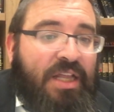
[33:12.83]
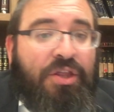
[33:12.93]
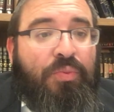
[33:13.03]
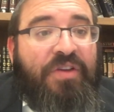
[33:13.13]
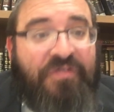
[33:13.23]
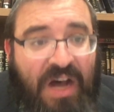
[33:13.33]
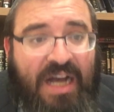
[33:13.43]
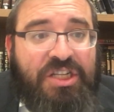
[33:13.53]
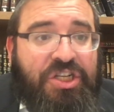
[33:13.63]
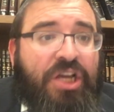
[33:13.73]
Now the
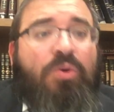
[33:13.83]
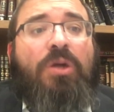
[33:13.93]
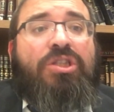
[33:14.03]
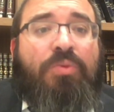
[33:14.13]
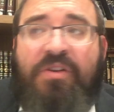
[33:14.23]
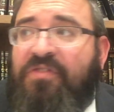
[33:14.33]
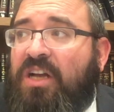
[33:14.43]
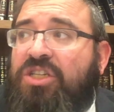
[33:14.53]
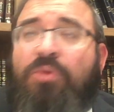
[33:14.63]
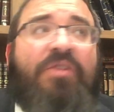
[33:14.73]
Rivash, he quotes the
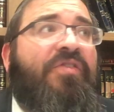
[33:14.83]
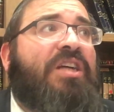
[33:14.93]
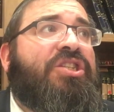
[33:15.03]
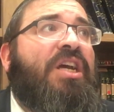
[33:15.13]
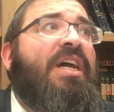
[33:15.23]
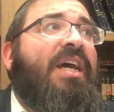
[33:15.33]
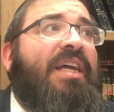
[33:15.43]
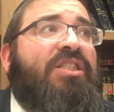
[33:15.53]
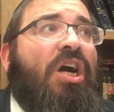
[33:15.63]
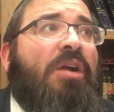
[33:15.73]
Rivash. The Rivash
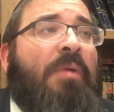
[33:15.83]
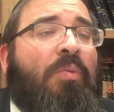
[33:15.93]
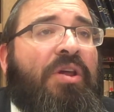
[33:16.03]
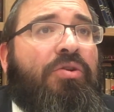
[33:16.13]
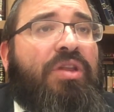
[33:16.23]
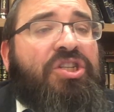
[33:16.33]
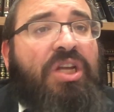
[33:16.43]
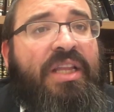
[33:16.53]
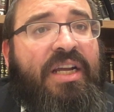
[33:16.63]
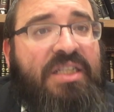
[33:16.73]
is talking about whether the
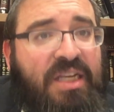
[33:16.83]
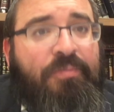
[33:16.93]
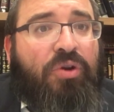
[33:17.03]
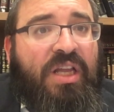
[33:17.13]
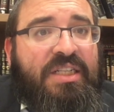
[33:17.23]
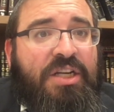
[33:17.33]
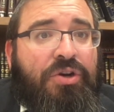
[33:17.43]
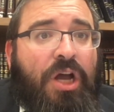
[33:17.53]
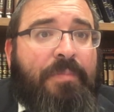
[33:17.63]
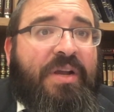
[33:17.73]
Shaliach Tzibur does it
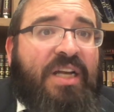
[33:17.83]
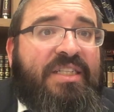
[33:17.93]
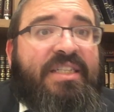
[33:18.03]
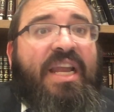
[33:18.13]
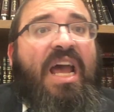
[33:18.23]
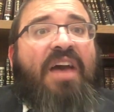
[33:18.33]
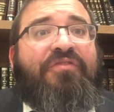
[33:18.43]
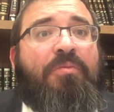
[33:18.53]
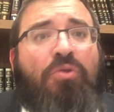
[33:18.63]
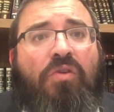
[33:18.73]
or not because he's going to
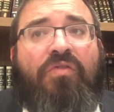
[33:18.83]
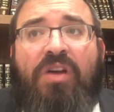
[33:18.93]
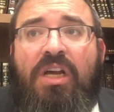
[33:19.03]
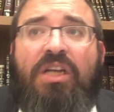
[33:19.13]
have to move.